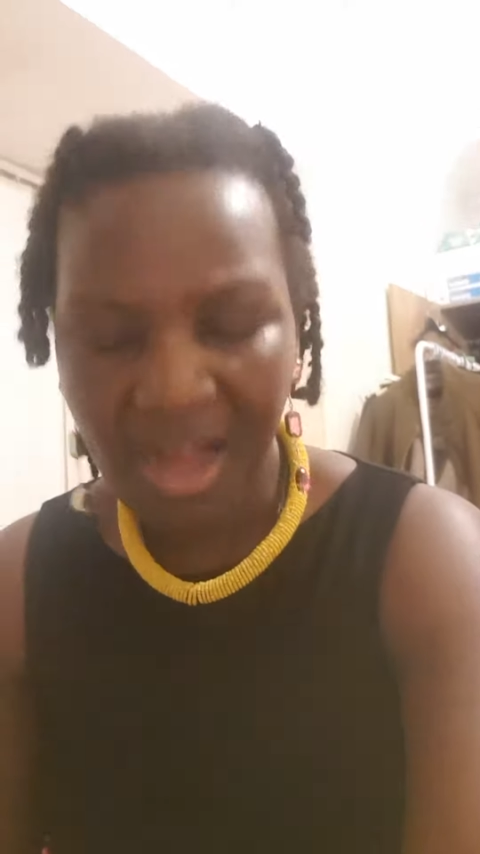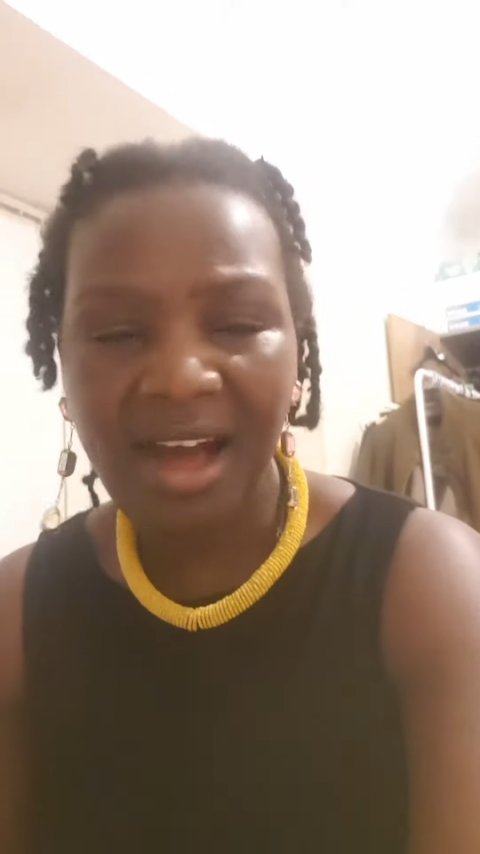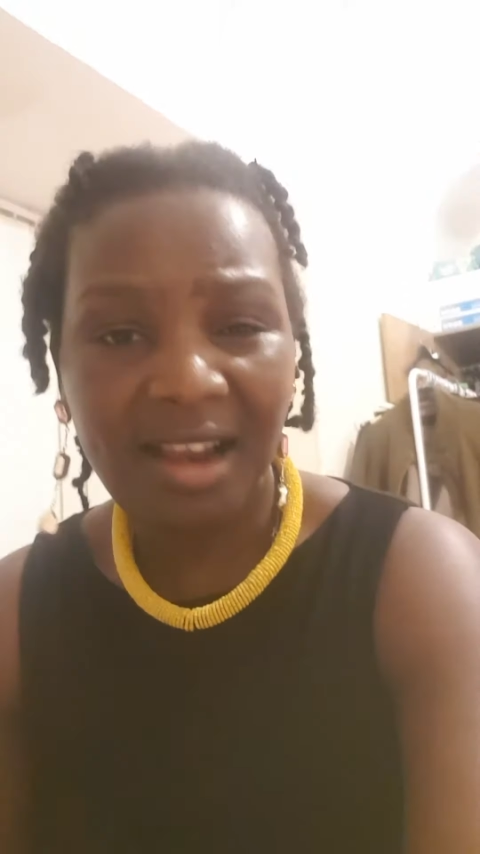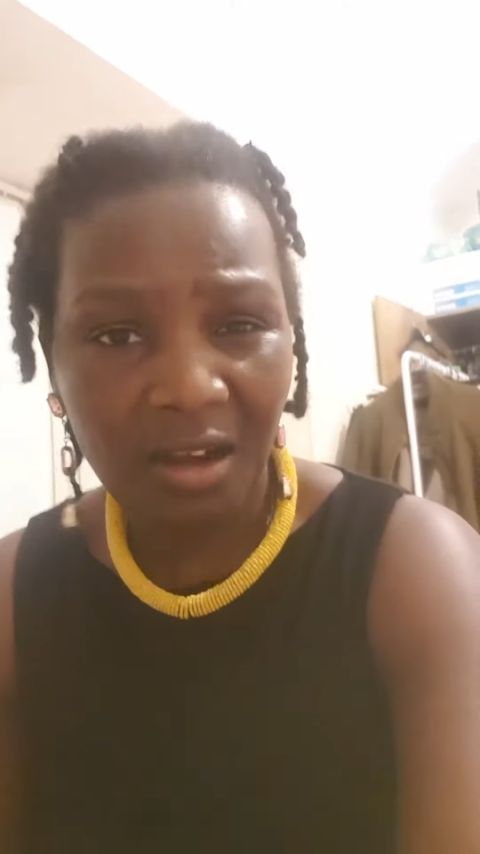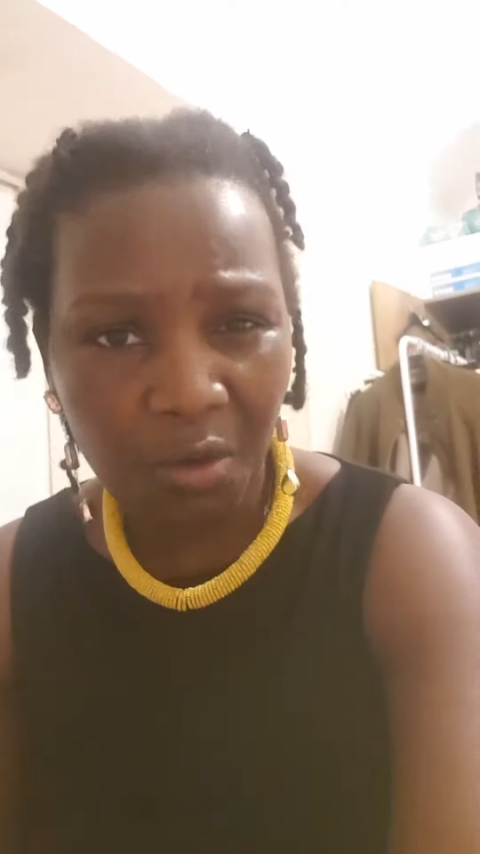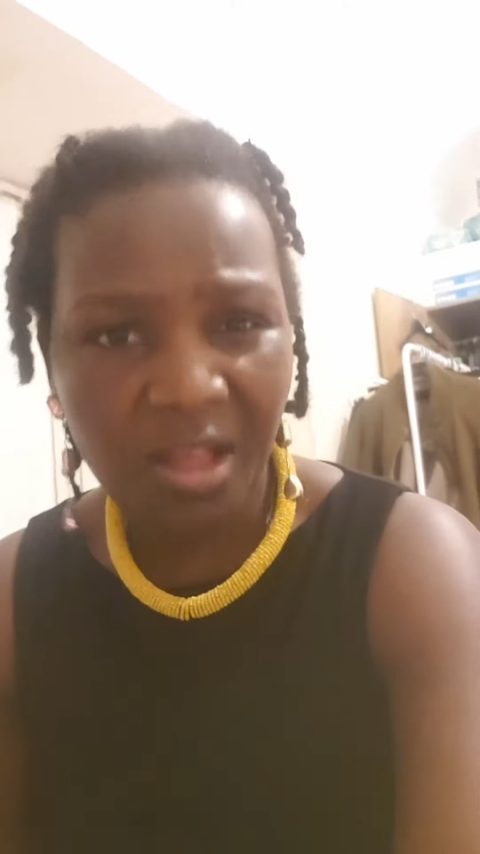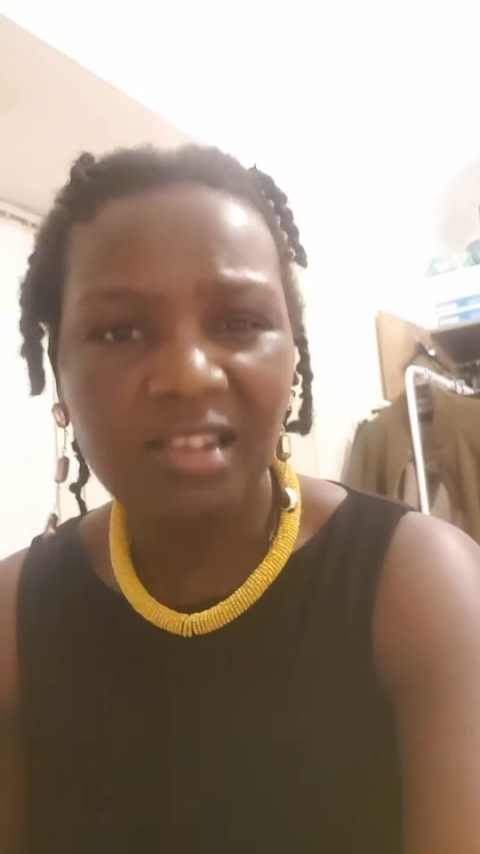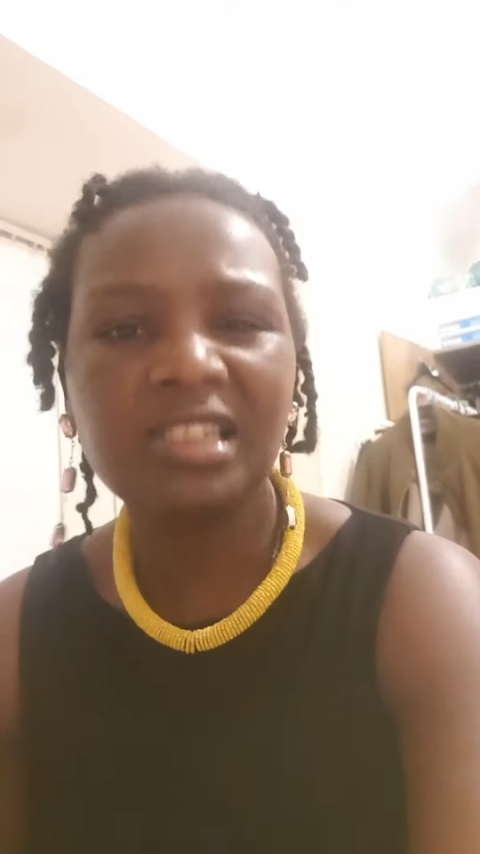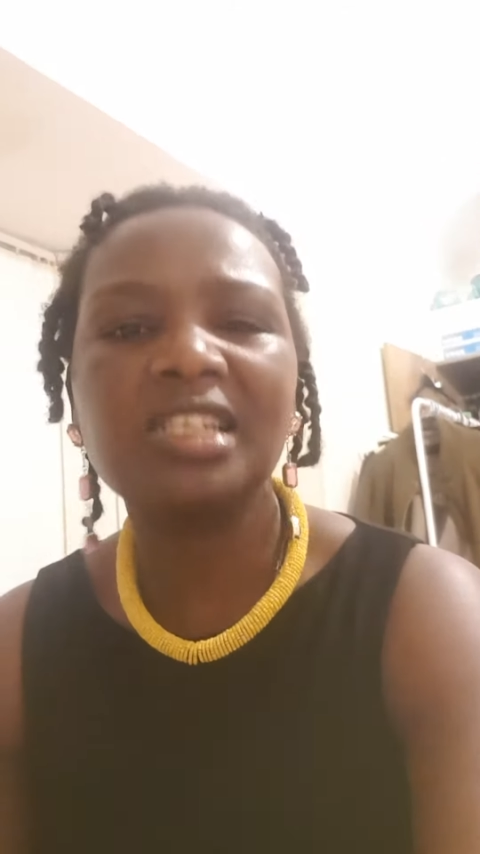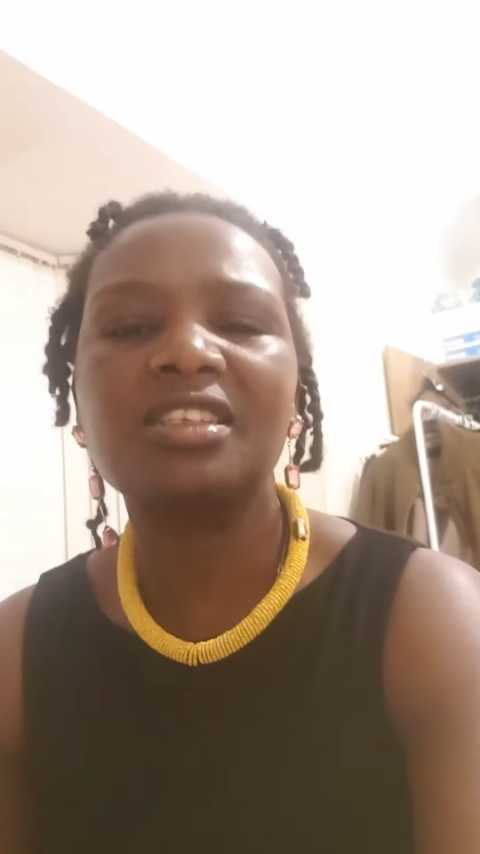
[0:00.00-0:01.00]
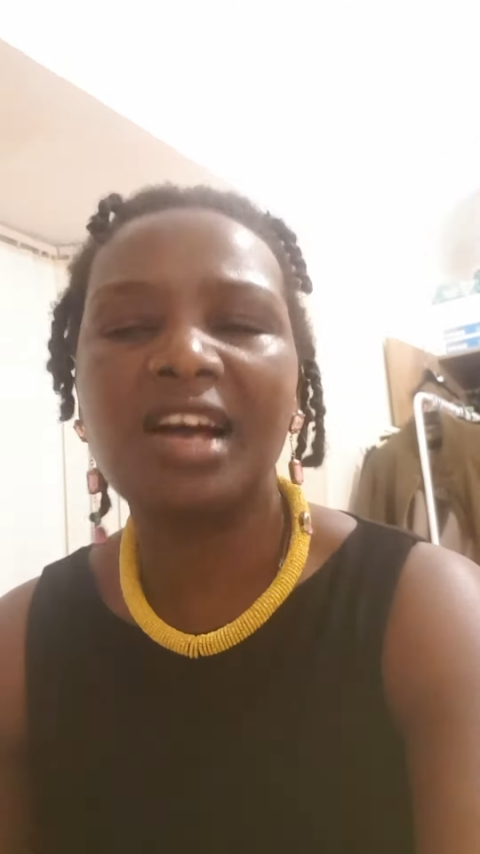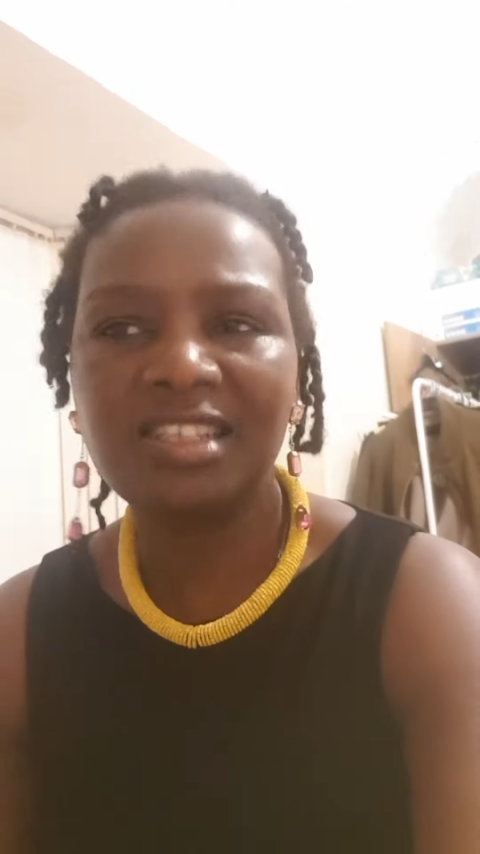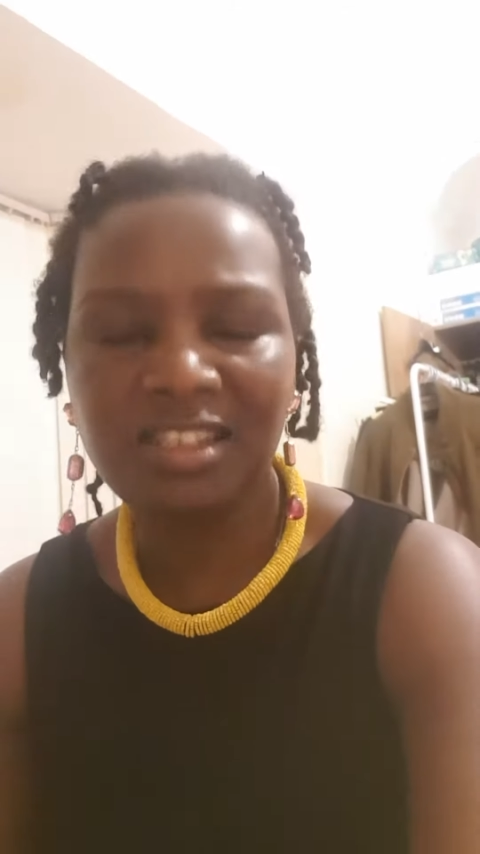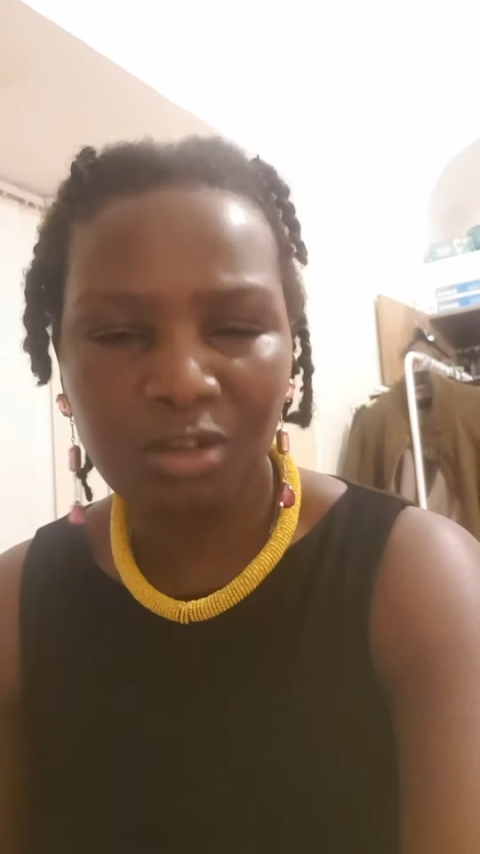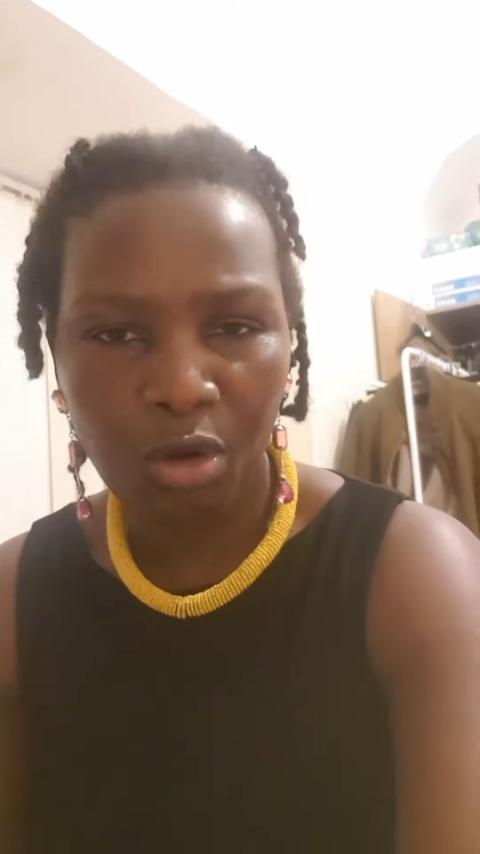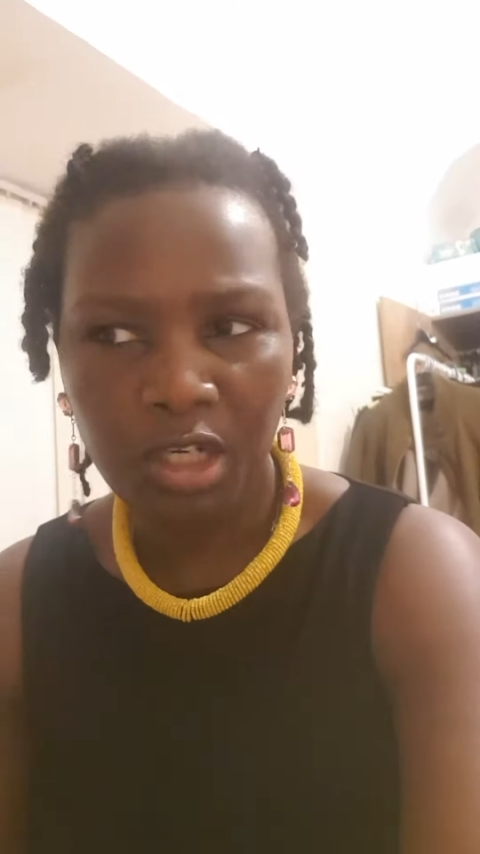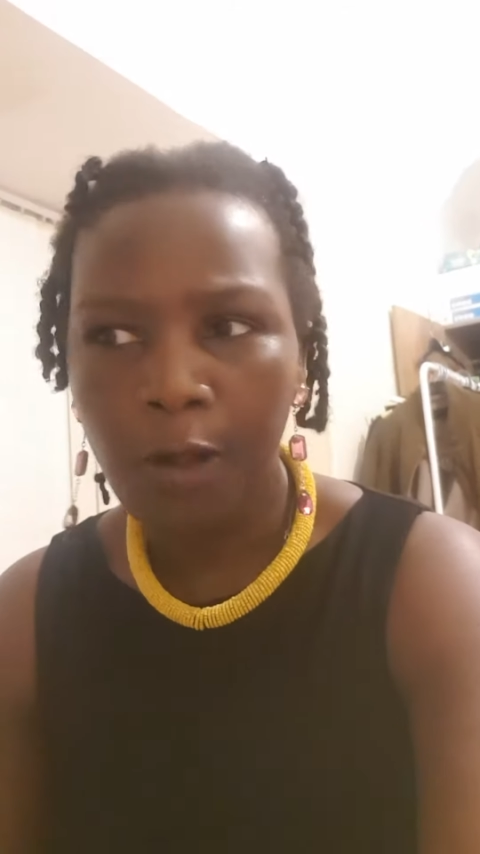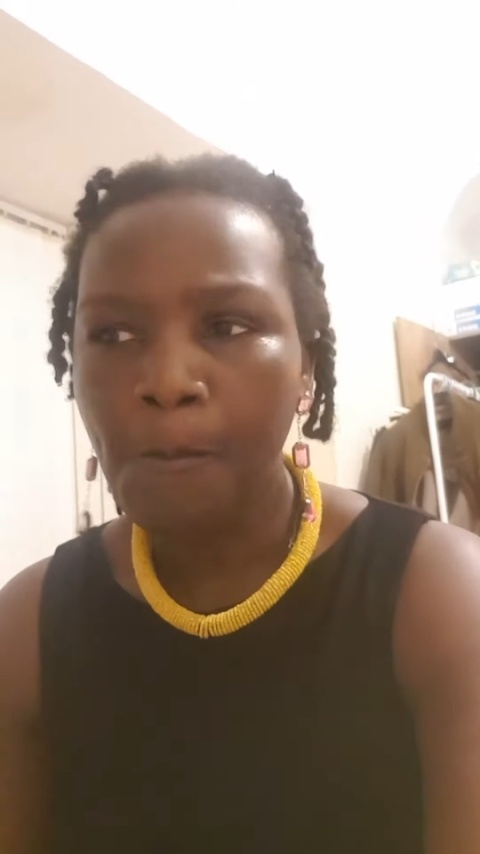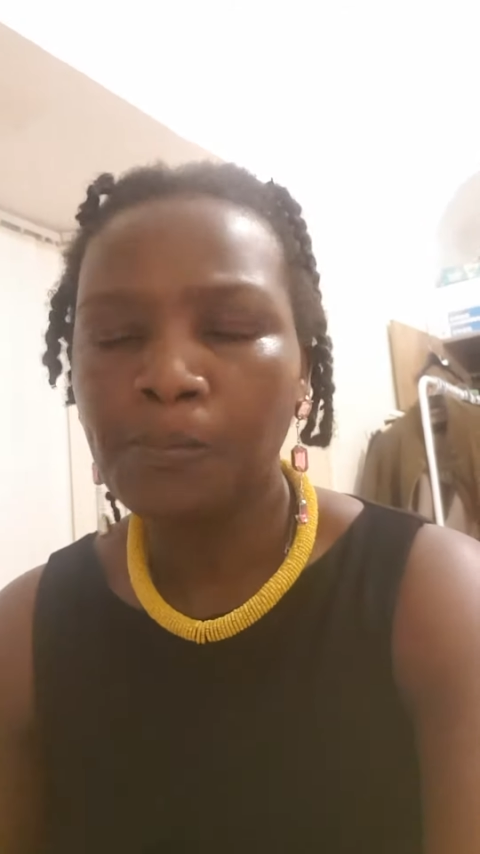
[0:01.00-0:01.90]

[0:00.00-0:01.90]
Hallelujah, Jesus Christ is Lord.